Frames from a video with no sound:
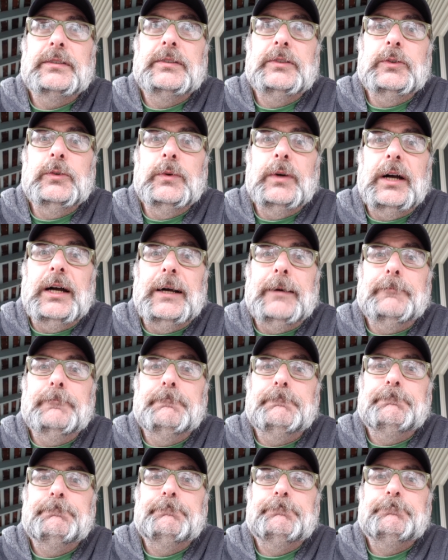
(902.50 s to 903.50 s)
to
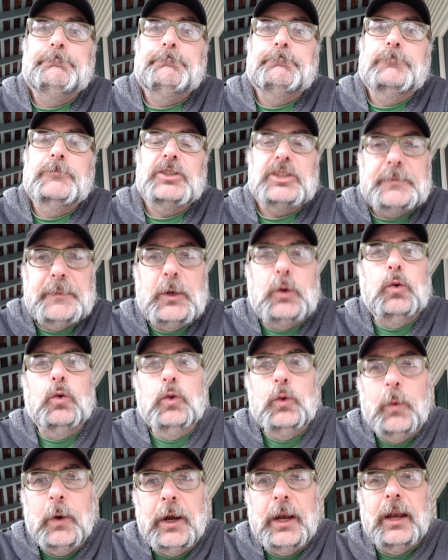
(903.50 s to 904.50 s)
um, just to be cool
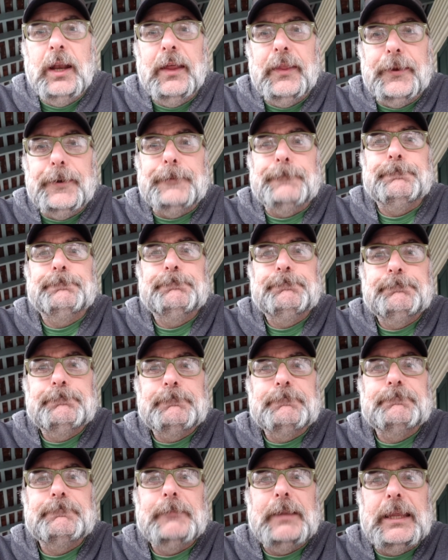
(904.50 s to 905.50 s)
to one another.
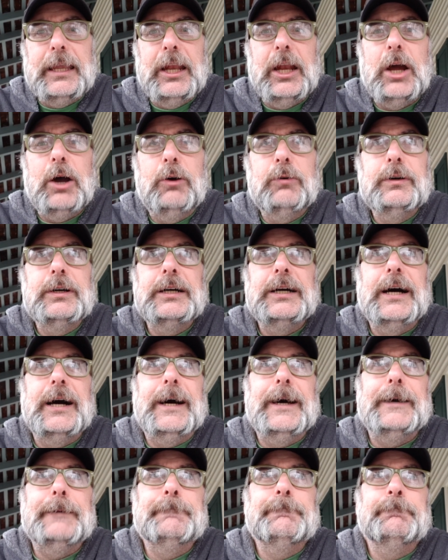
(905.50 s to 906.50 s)
You know,
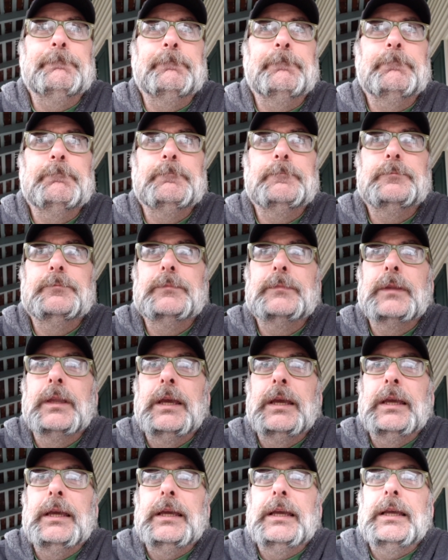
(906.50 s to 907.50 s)
um,
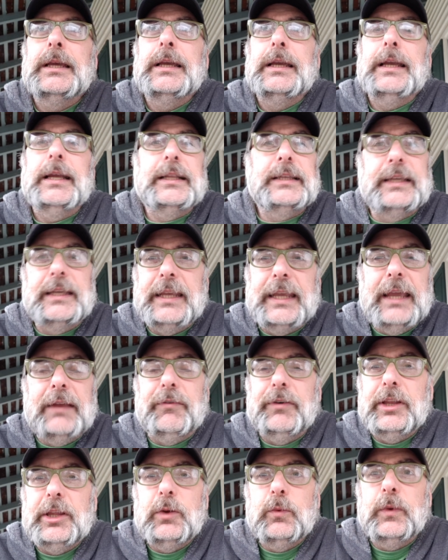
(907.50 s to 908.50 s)
it can get
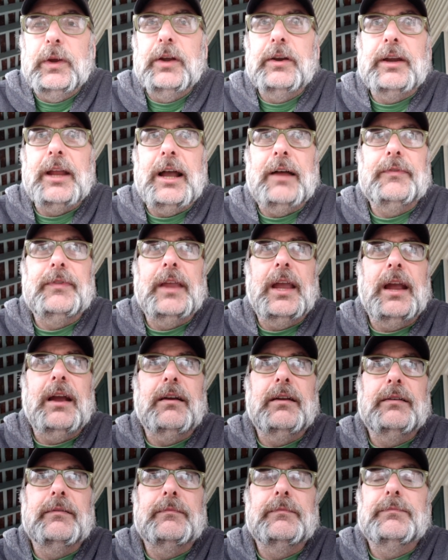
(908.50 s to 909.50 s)
really weird out
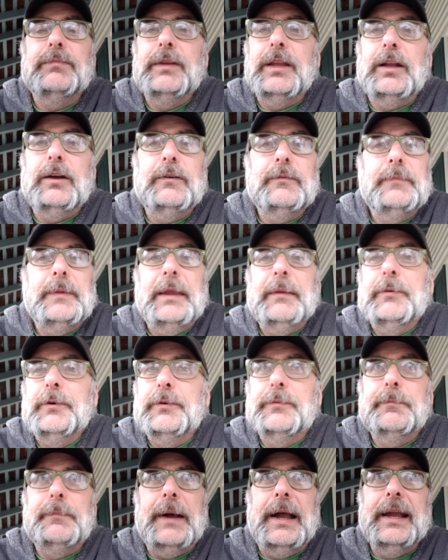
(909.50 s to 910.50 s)
there and you know people
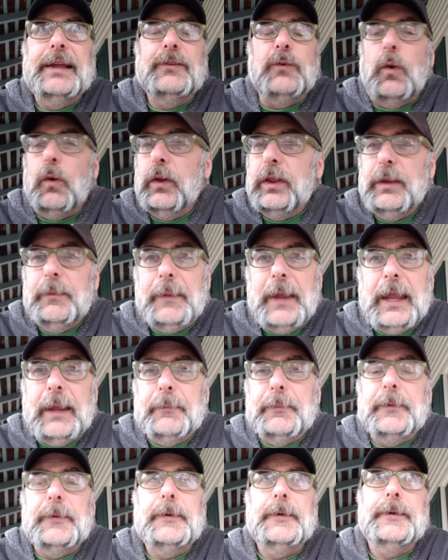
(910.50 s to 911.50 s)
buying toilet
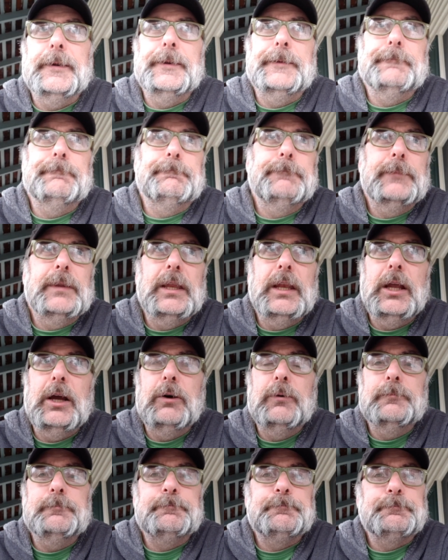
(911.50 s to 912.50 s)
paper and you
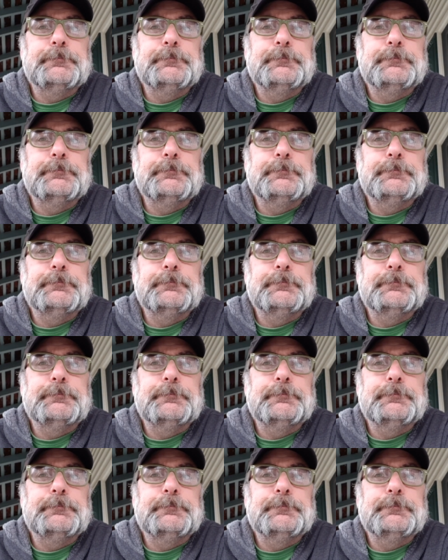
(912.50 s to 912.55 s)
know